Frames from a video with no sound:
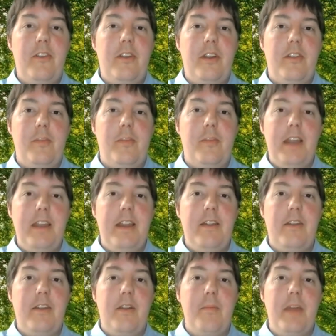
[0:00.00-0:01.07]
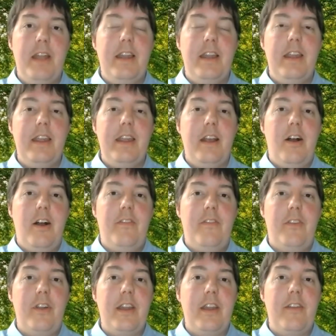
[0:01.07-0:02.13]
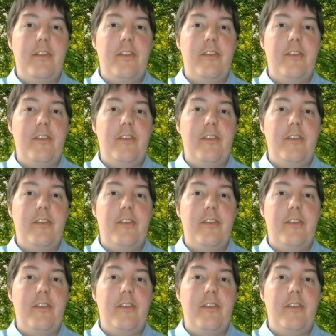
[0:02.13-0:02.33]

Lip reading: are expanding their amenity offerings.